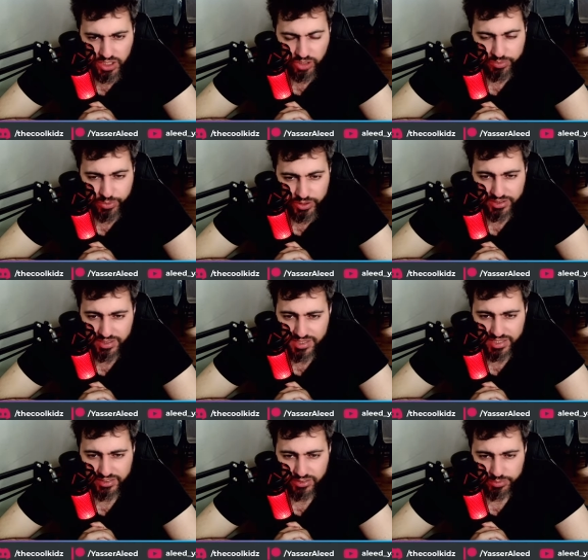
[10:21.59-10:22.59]
Opponent
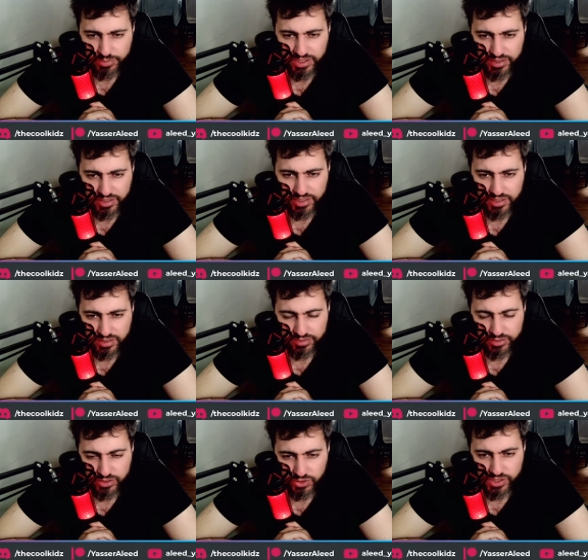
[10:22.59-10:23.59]
decide to bait there
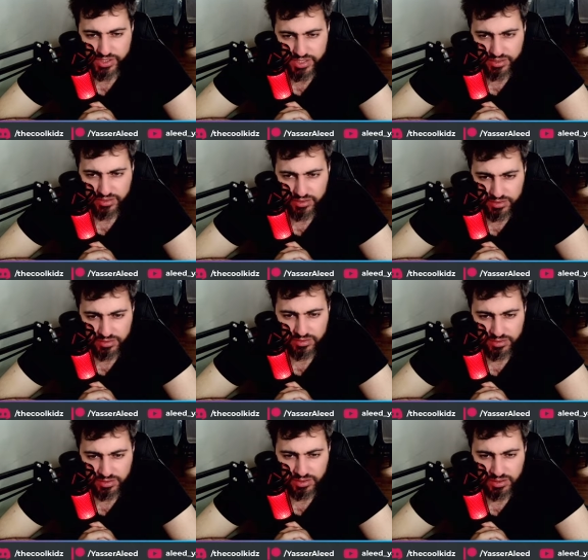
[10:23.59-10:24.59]
for no reason.
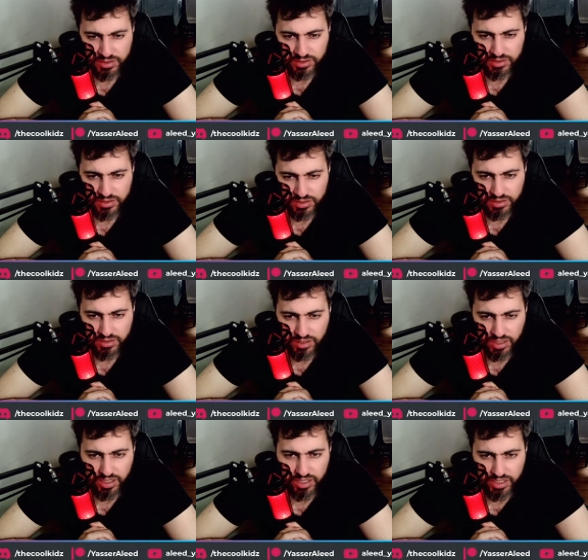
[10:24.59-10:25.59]

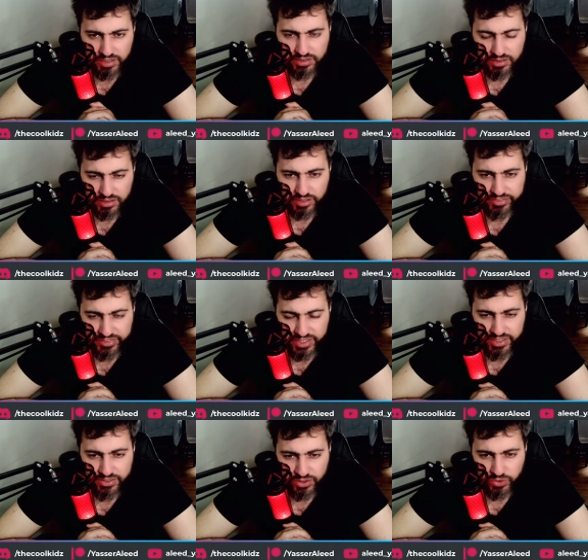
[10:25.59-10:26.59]
And if
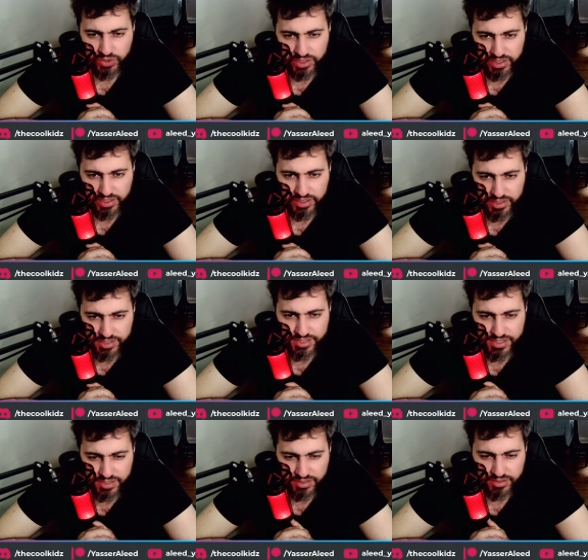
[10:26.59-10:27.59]
they throw Aerial
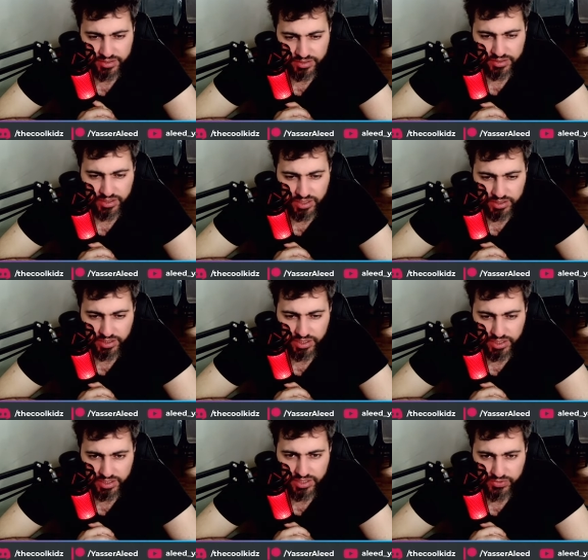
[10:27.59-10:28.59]
Ace,
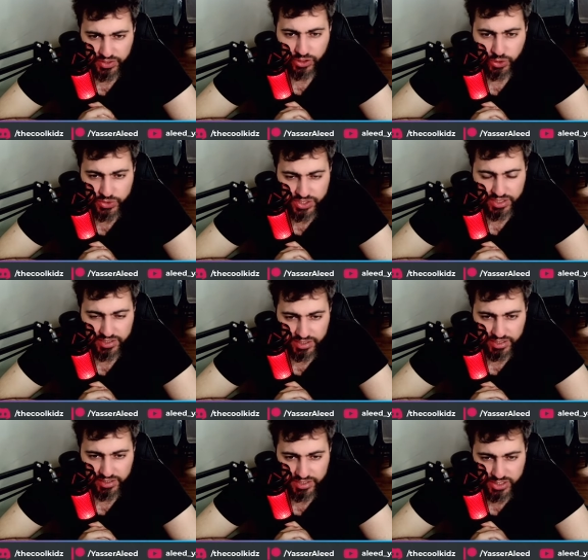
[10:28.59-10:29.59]
uh, if they go straight
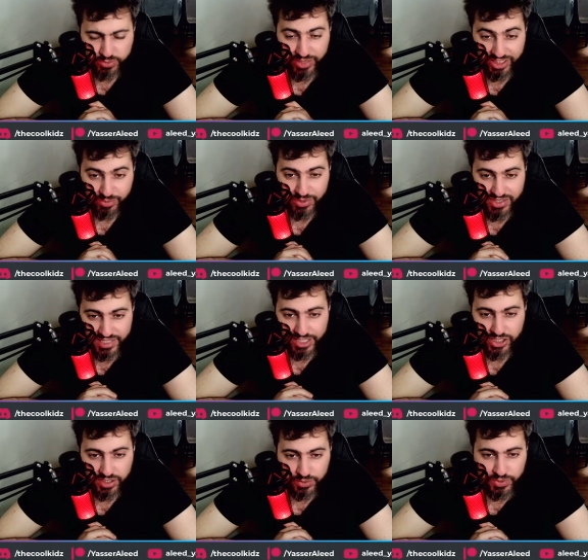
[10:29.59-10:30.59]
Aerial Ace, Mandibuzz
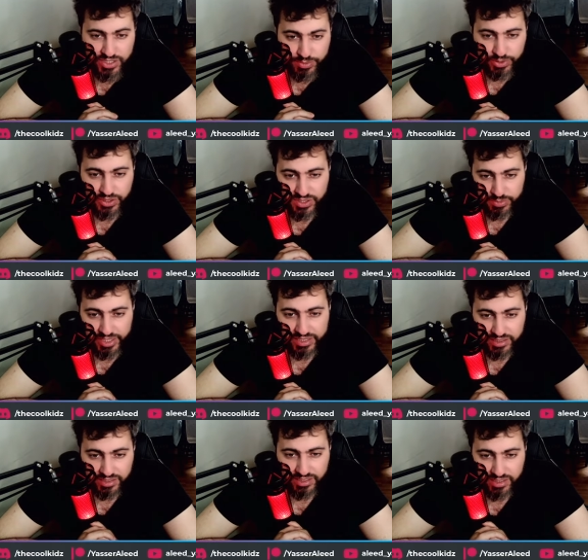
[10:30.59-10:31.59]
actually wins because
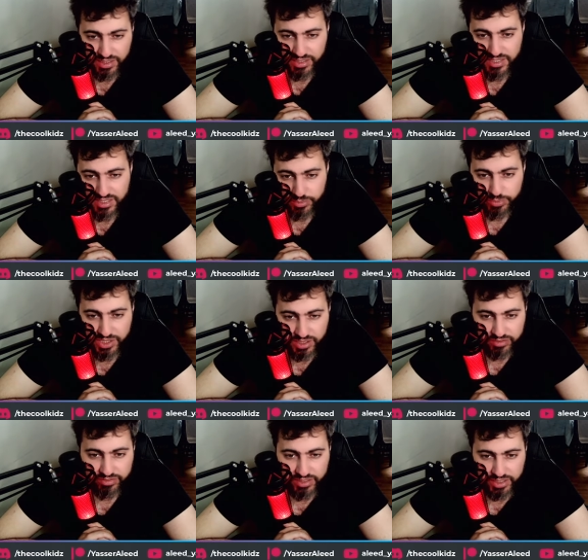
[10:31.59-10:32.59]
Mandy here is the
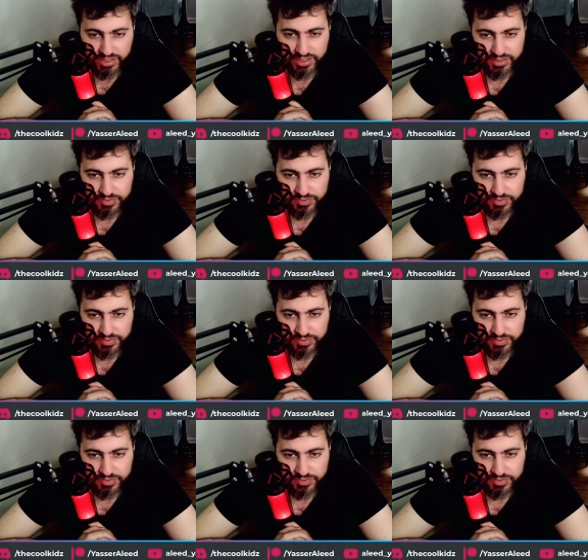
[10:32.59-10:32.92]
better flyer.